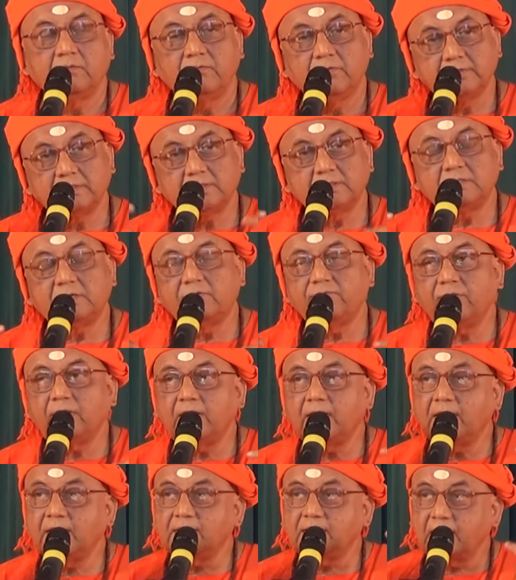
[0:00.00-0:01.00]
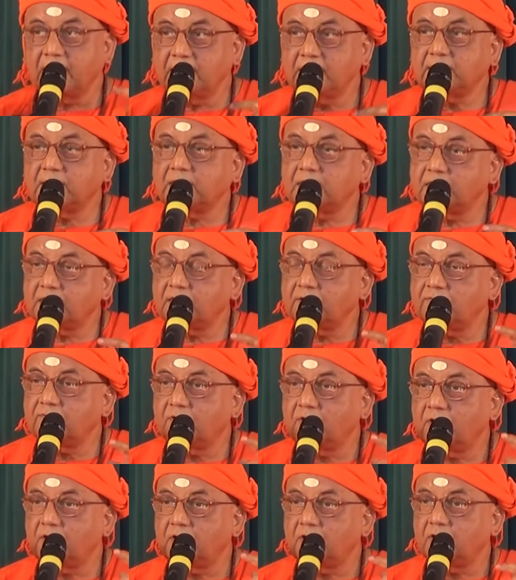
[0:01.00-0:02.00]
which is revealing the internal
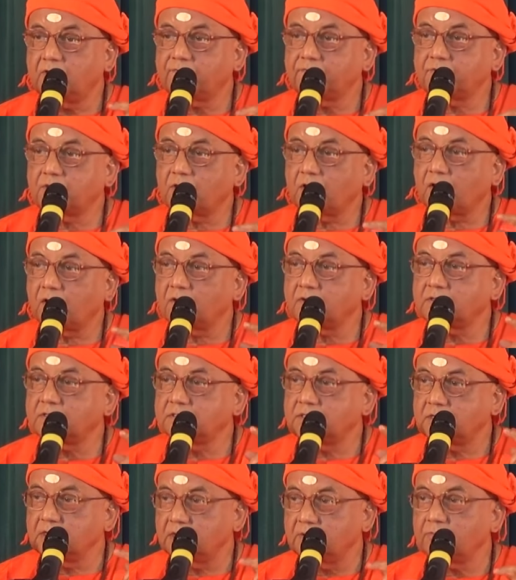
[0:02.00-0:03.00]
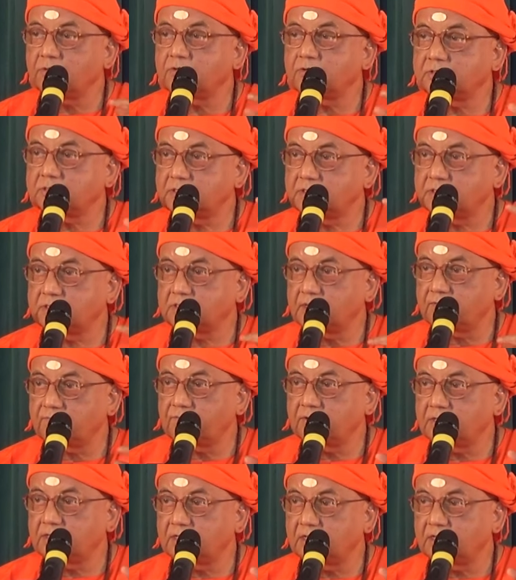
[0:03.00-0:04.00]
world of thoughts, emotions,
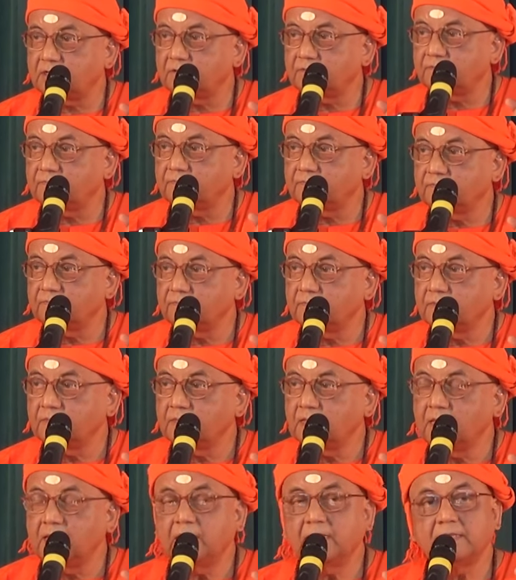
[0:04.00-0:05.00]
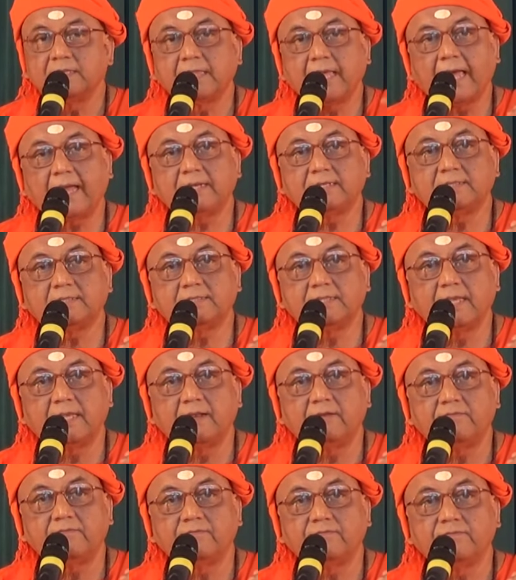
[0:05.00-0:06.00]
everything. That
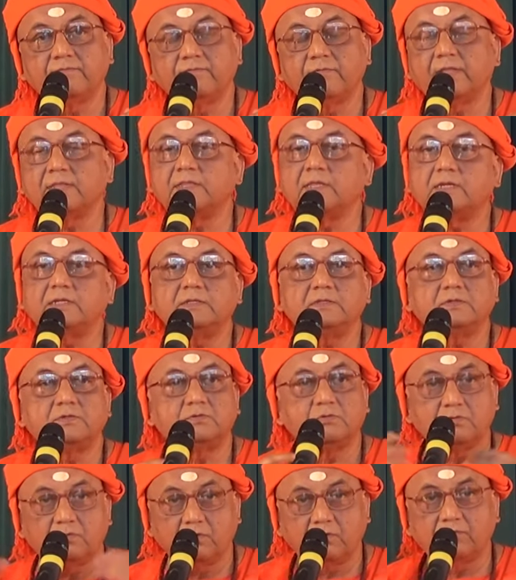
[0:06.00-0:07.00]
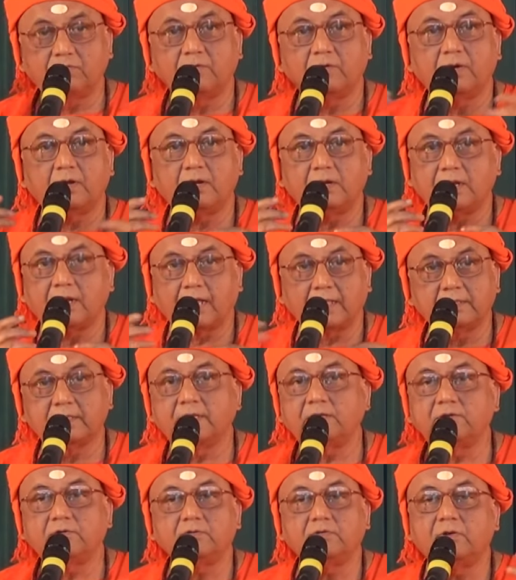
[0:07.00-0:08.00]
self, when there is no world,
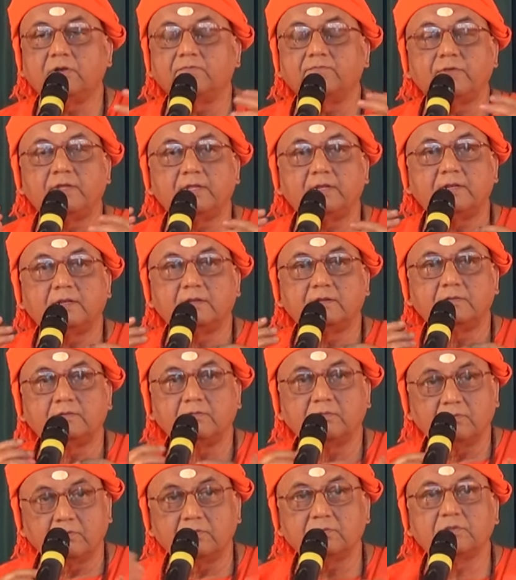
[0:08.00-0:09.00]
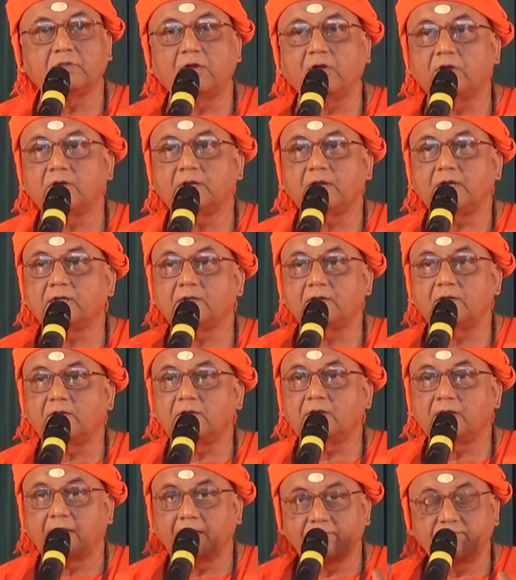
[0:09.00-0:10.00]
nothing to reveal, no thought at
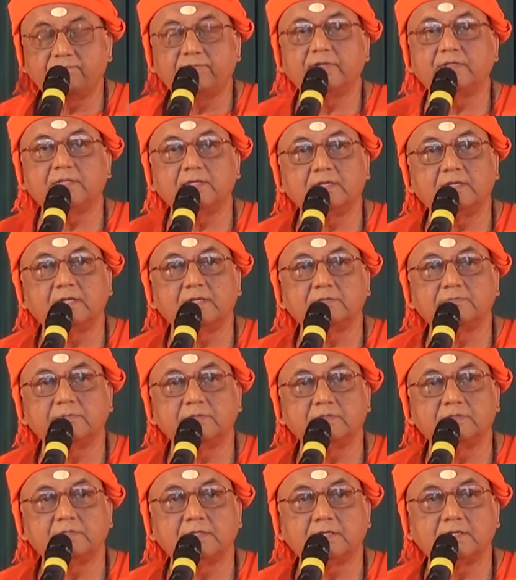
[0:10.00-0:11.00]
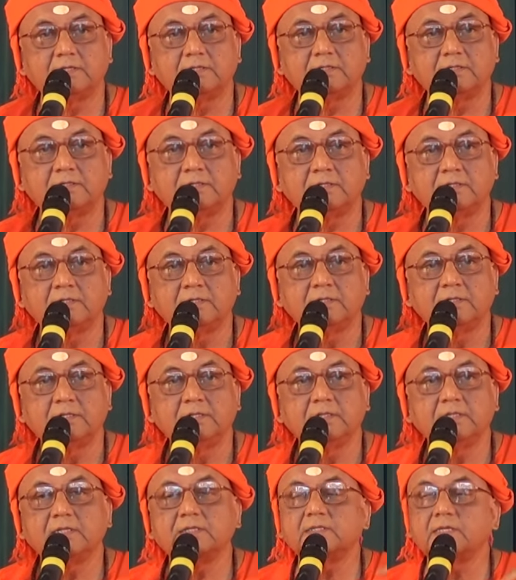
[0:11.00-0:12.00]
all, everything has been surrendered,
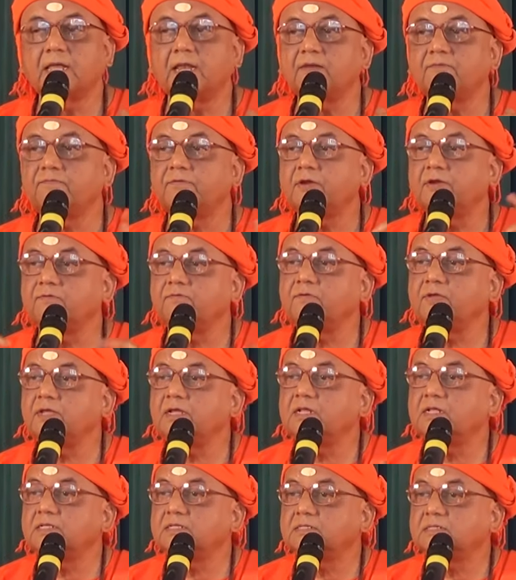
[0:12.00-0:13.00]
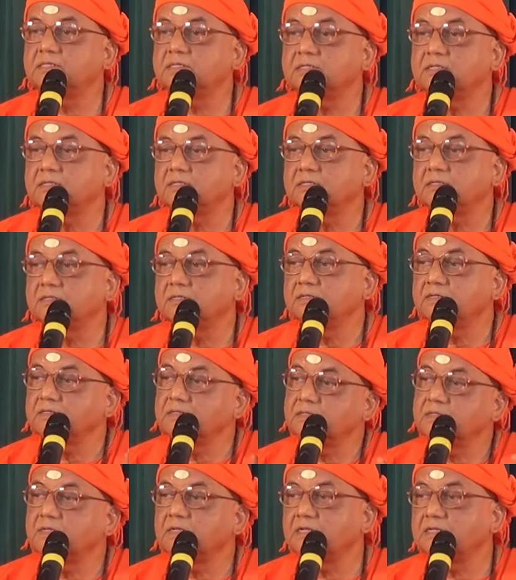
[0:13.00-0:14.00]
the self reveals
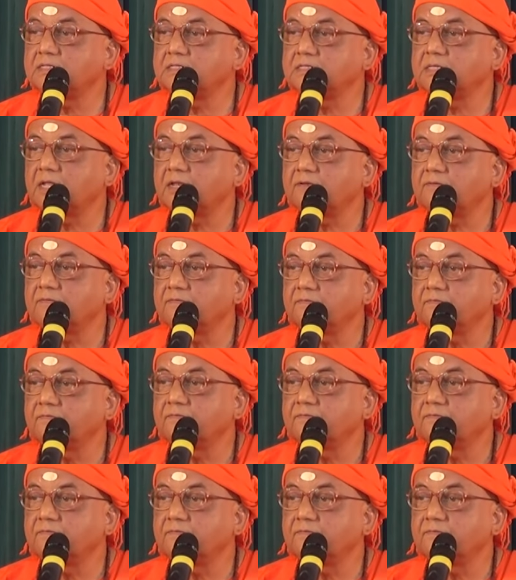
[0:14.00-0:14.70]
itself.